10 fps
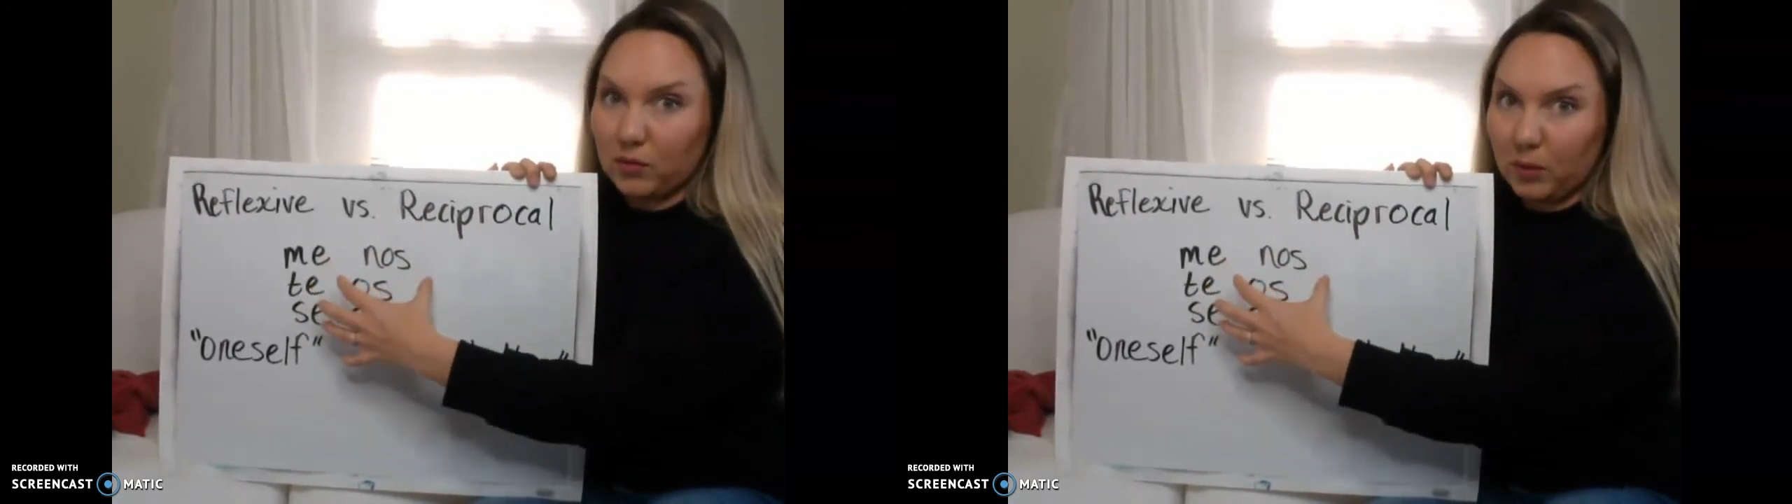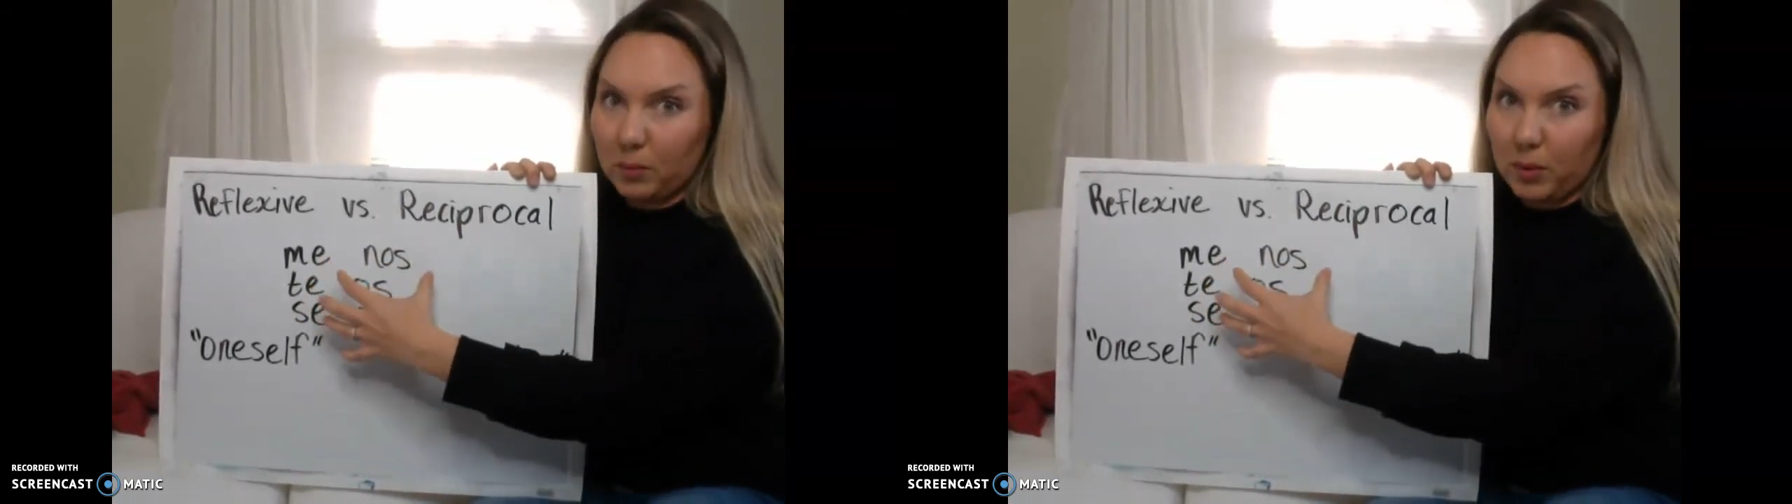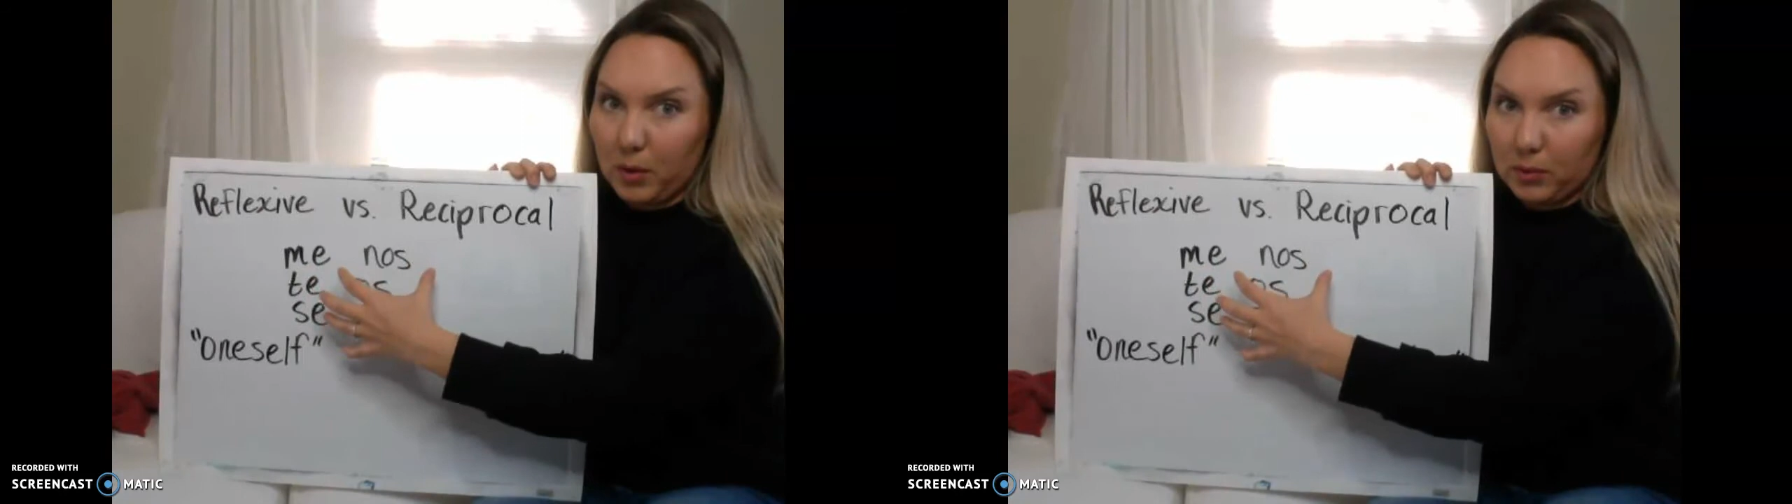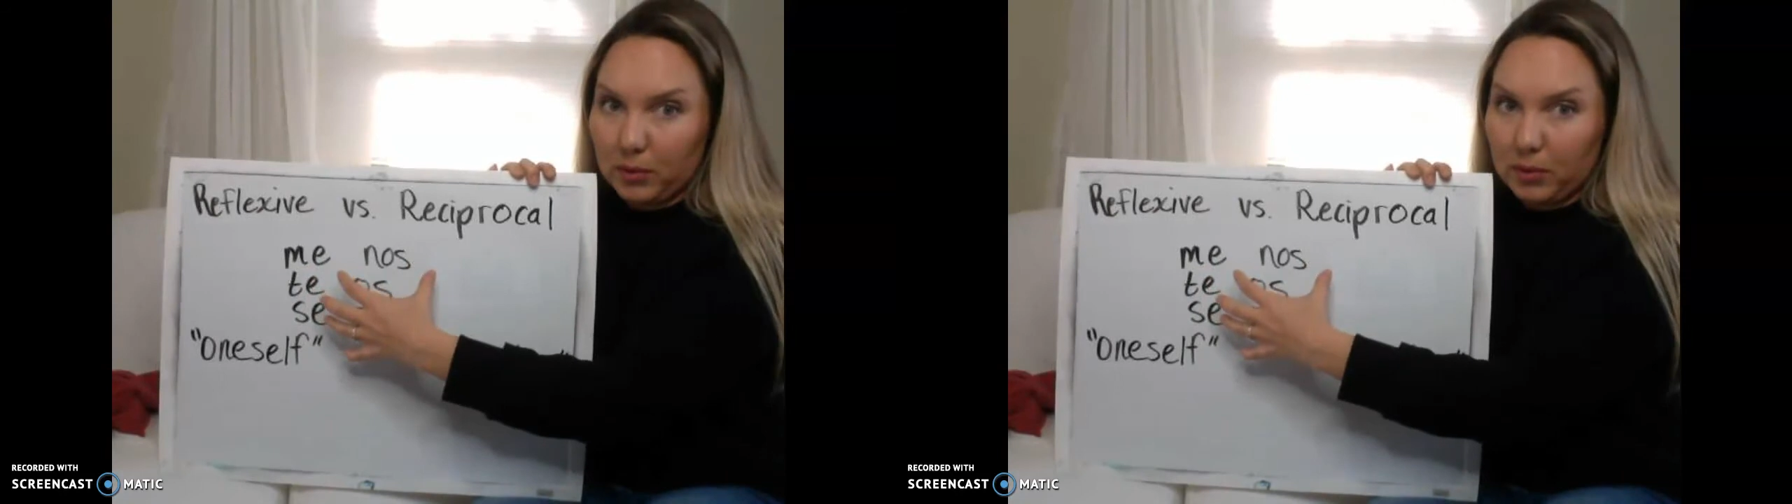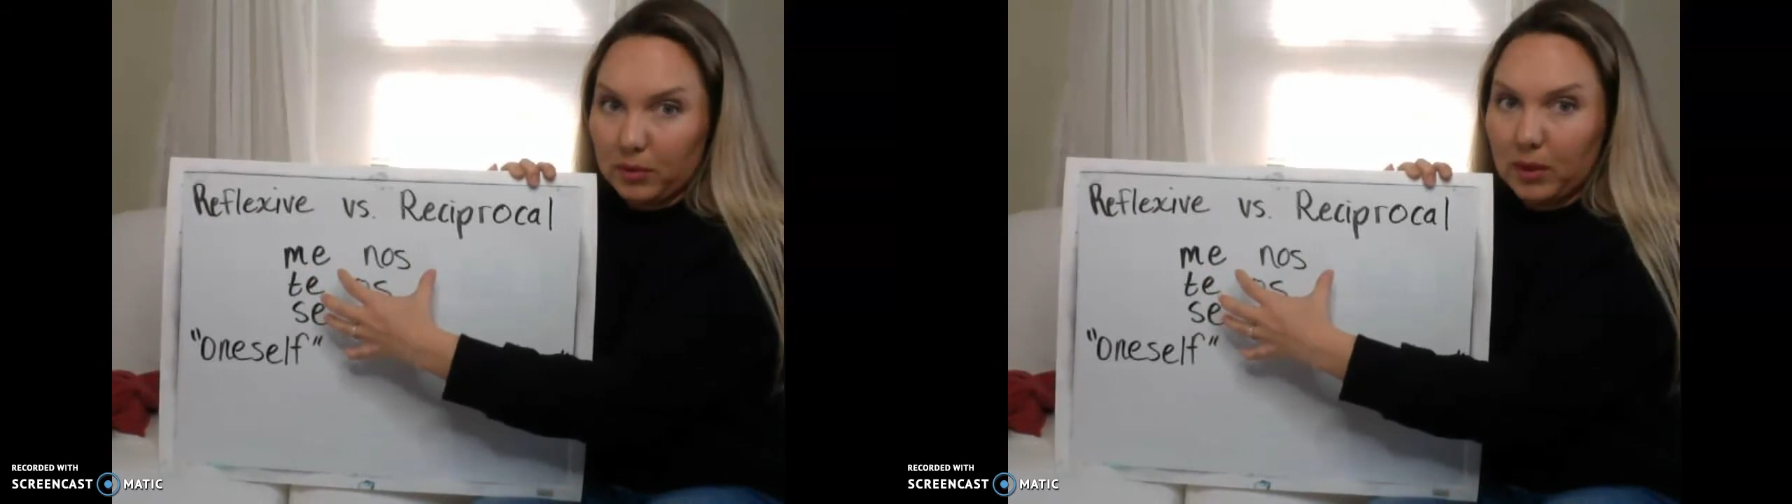for
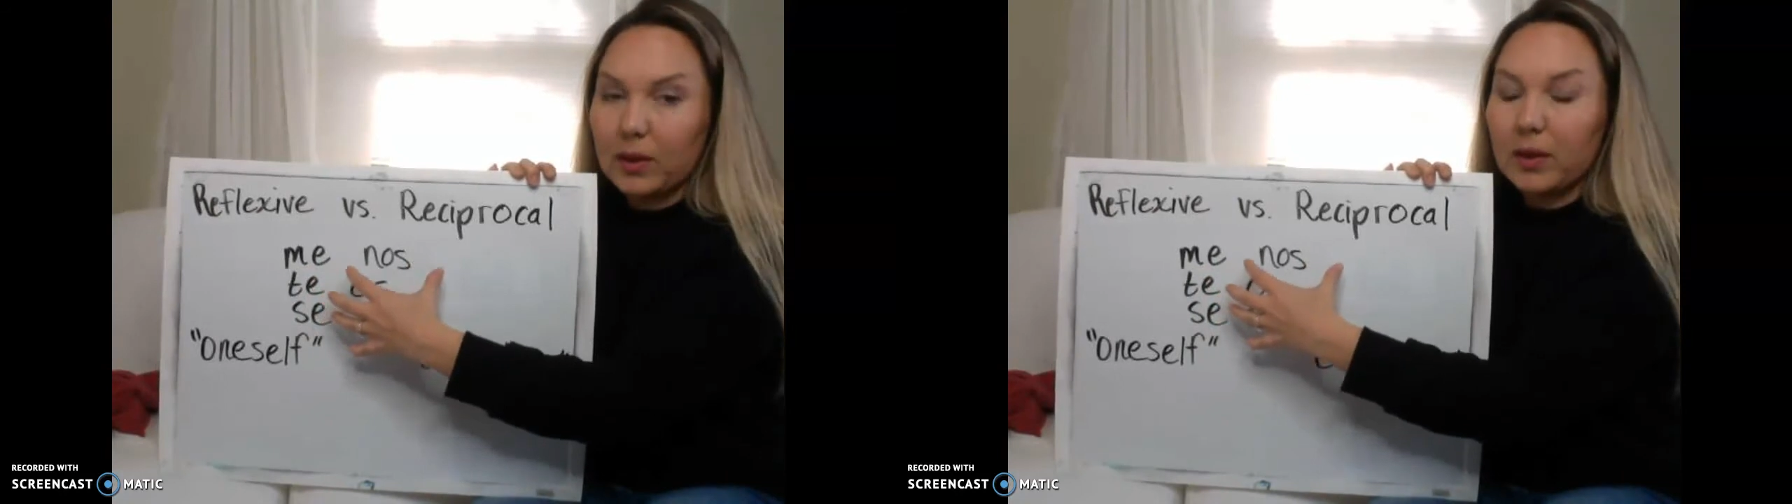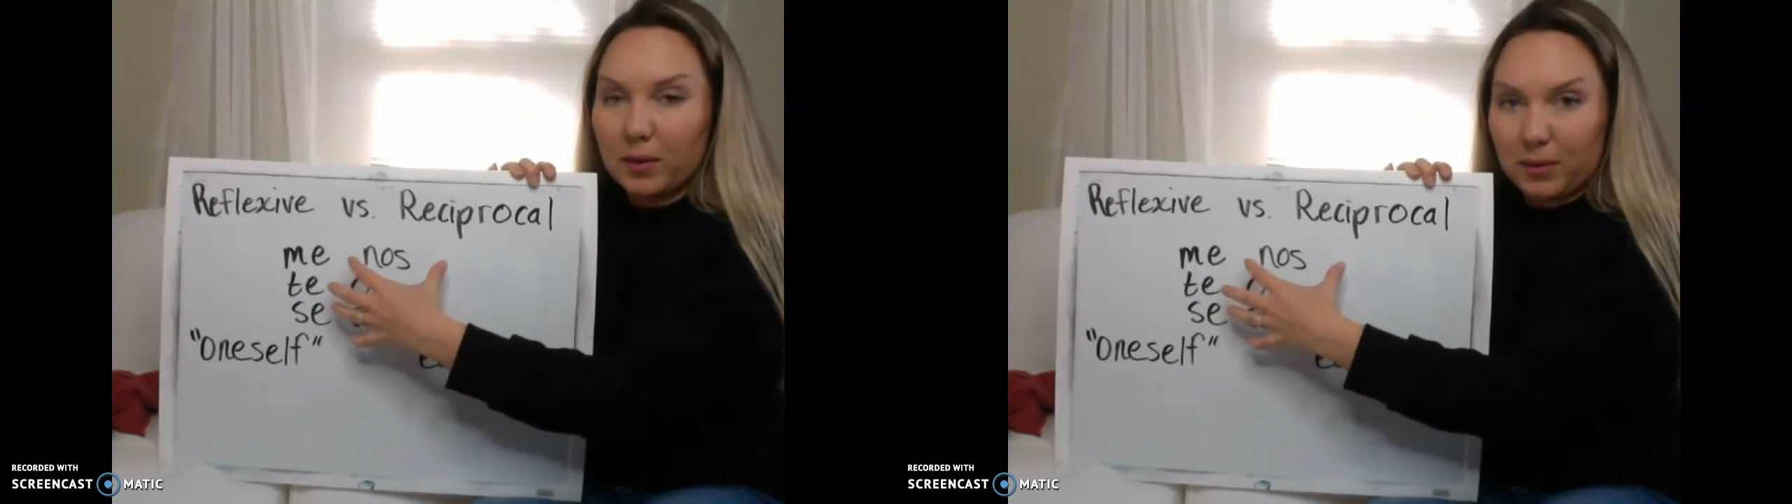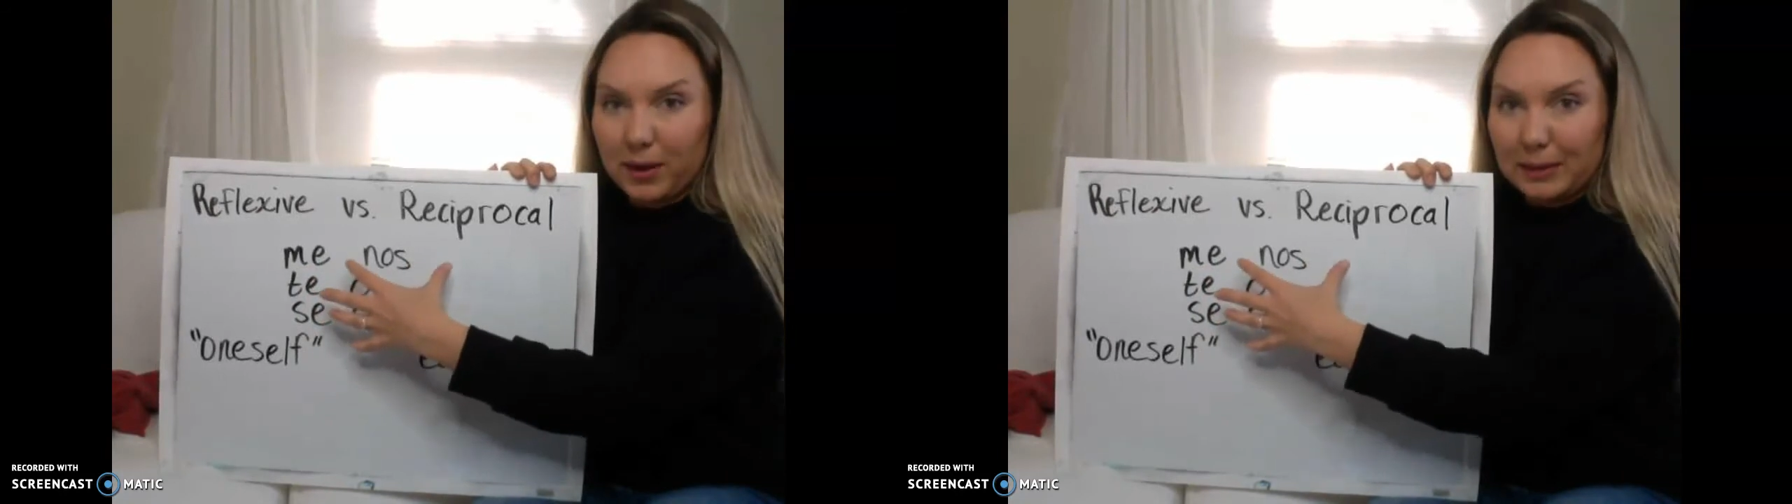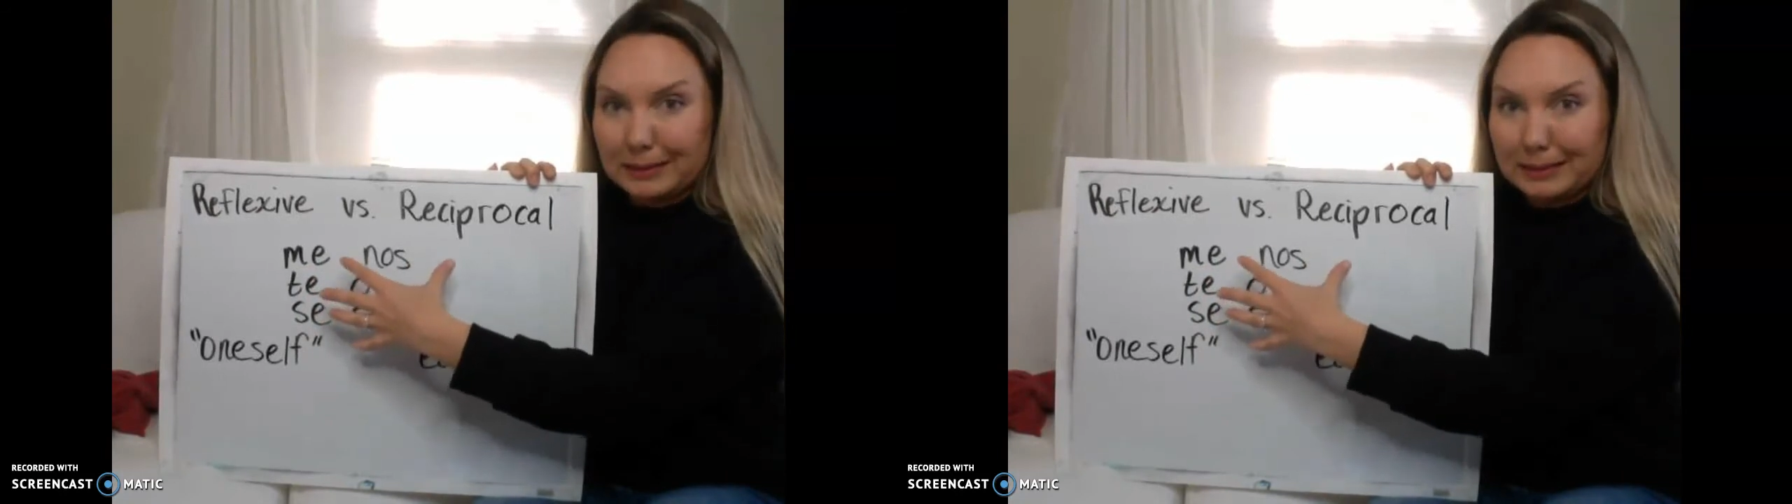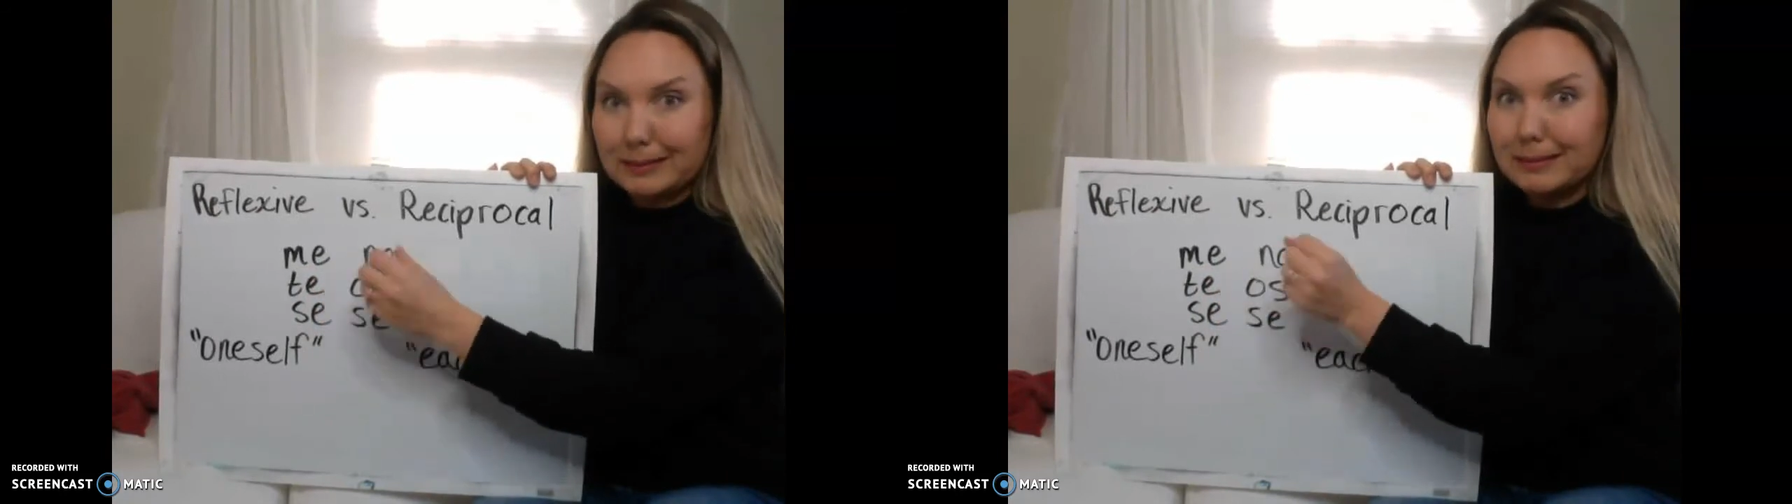both, okay?